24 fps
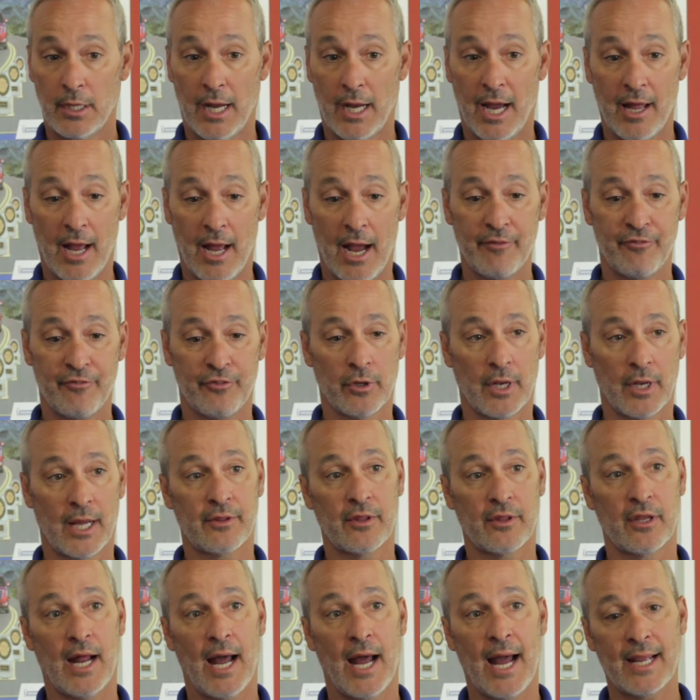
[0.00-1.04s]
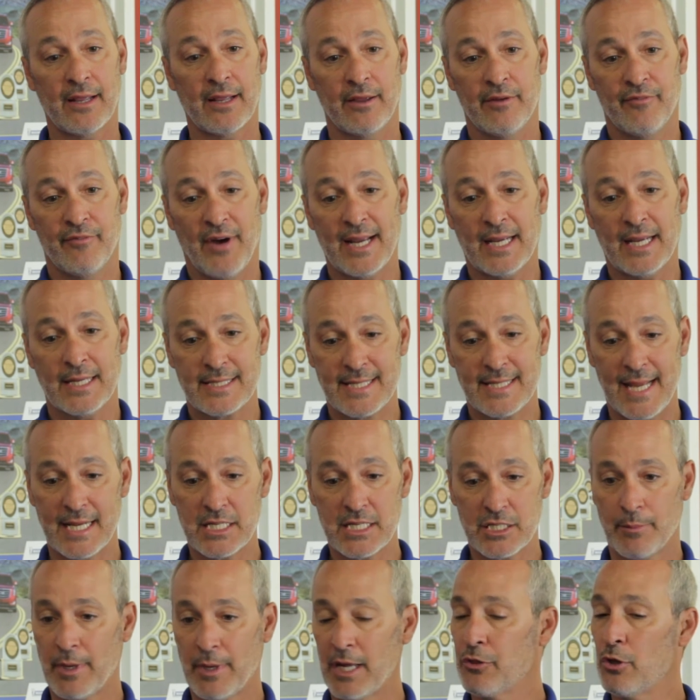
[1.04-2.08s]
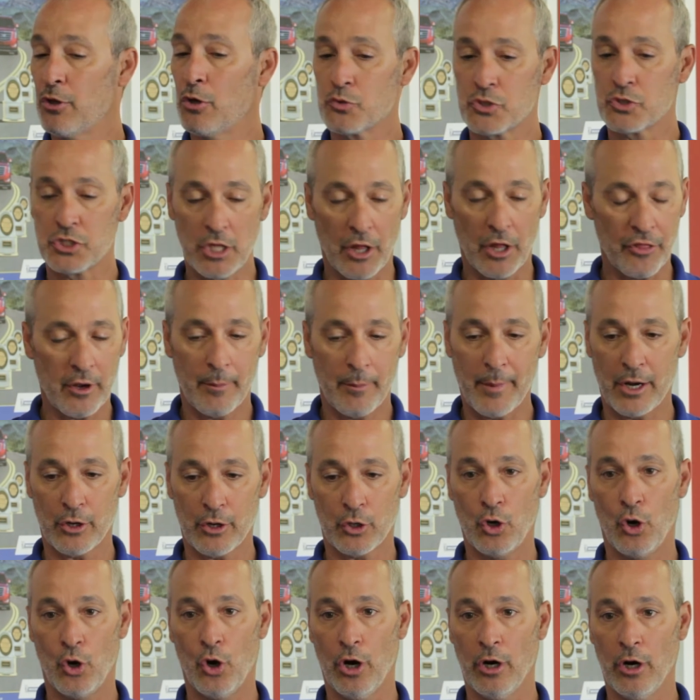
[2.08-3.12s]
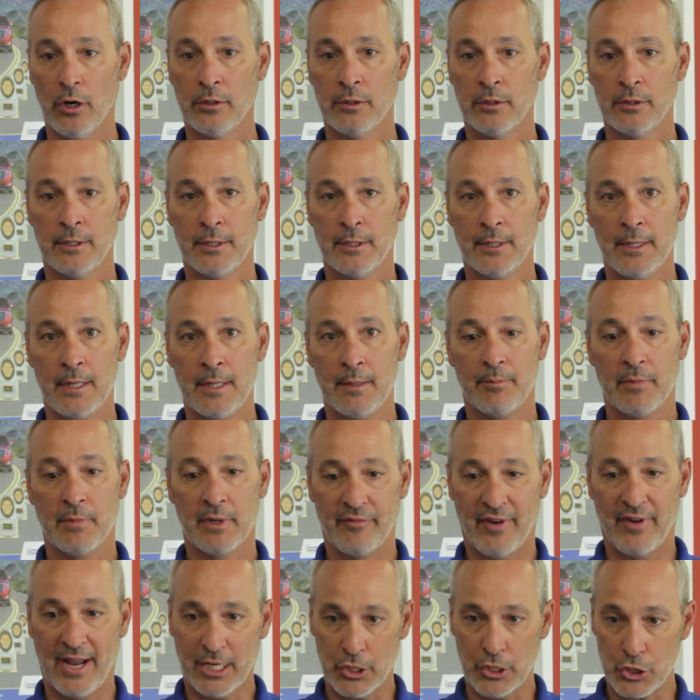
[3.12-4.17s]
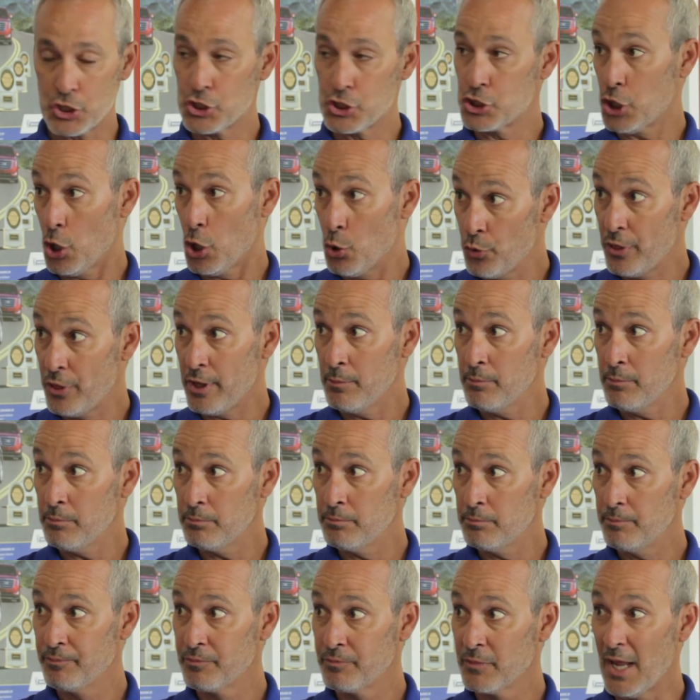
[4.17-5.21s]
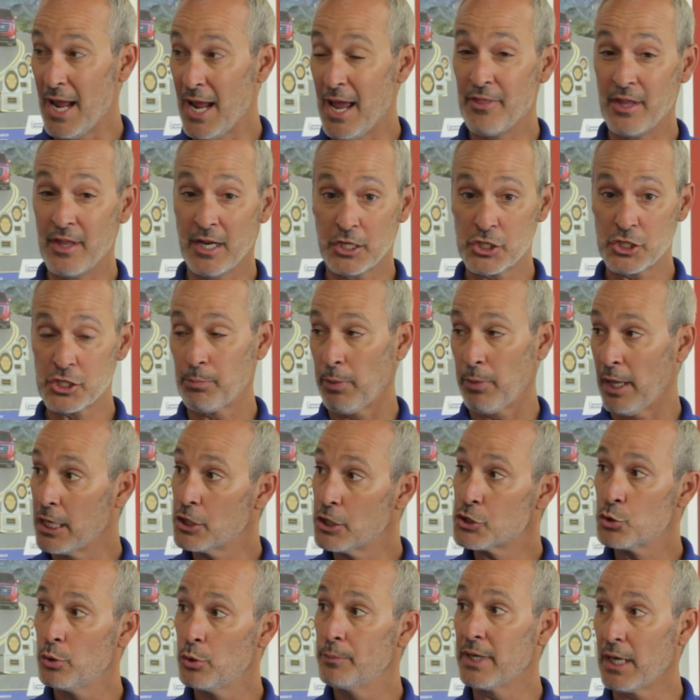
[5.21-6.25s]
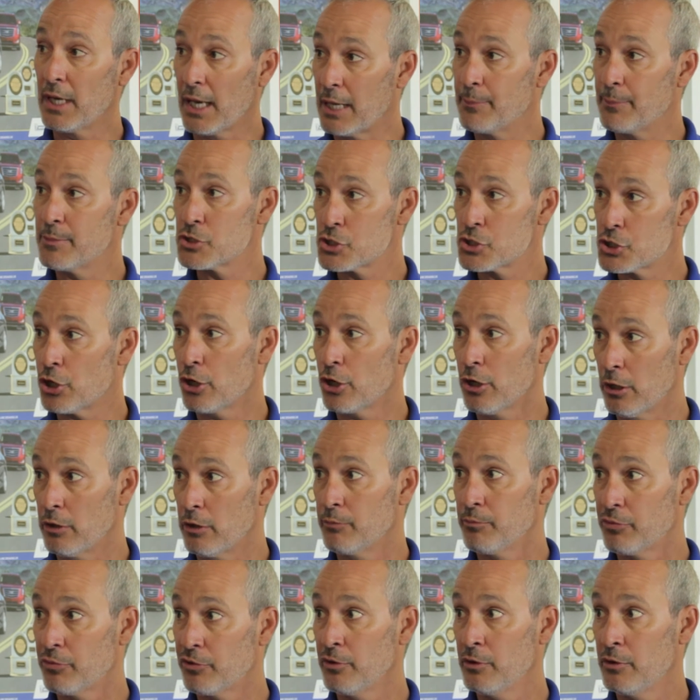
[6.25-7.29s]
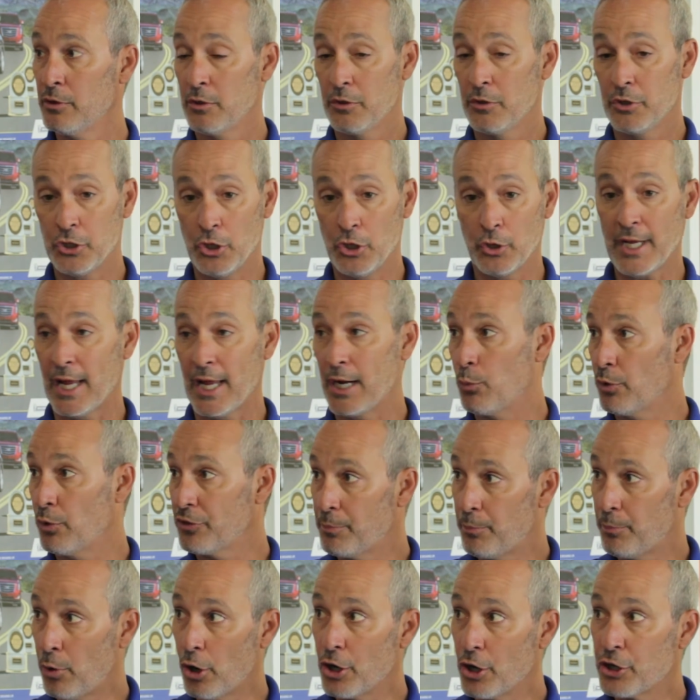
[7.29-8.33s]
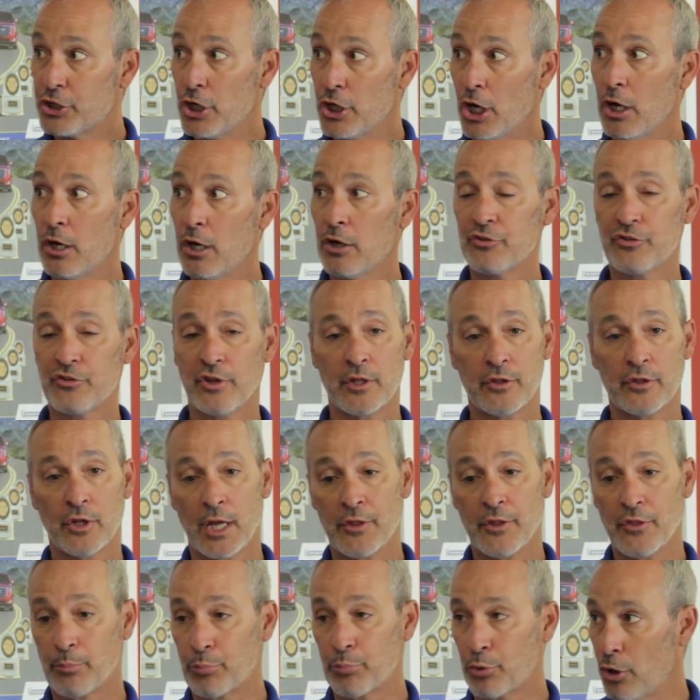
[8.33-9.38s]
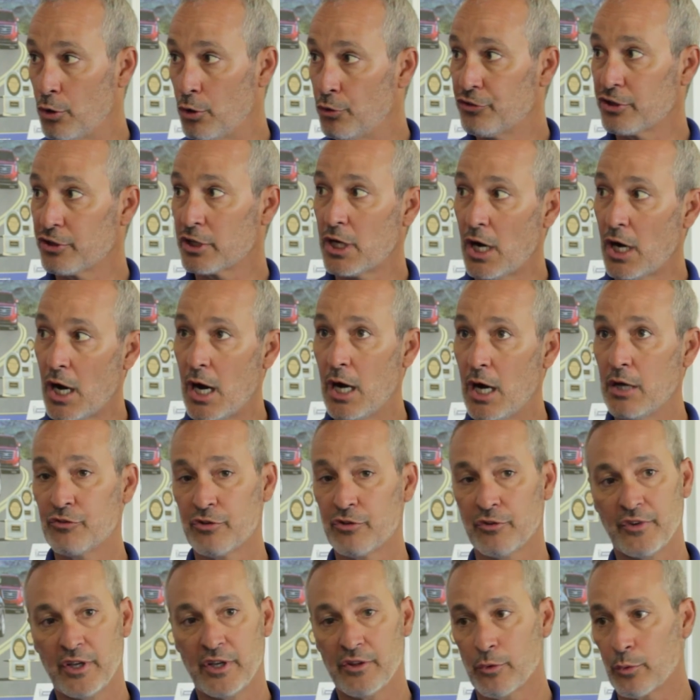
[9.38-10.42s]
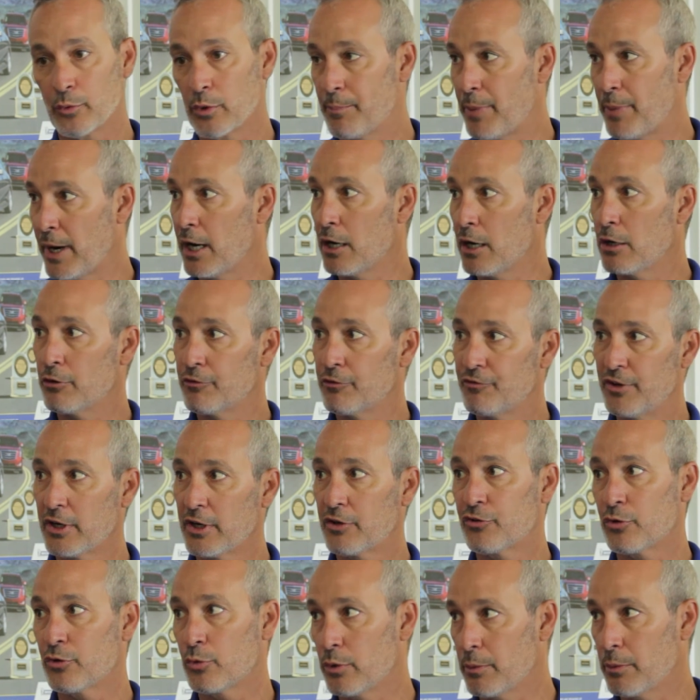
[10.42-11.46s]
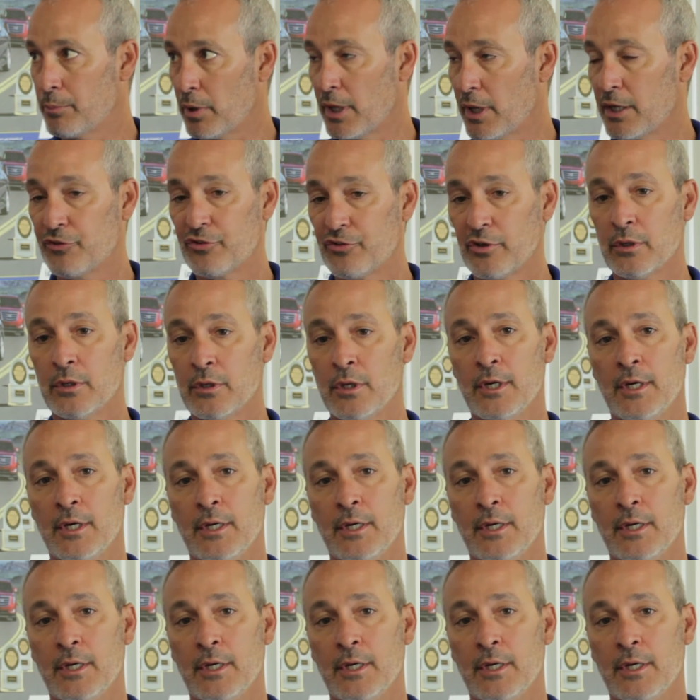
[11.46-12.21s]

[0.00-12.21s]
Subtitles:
I feel like that if I can take somebody that knows nothing about a car, but if I can show them and then explain it to them in layman's terms, kind of what the part does and the pros and cons of either repairing or fixing or replacing,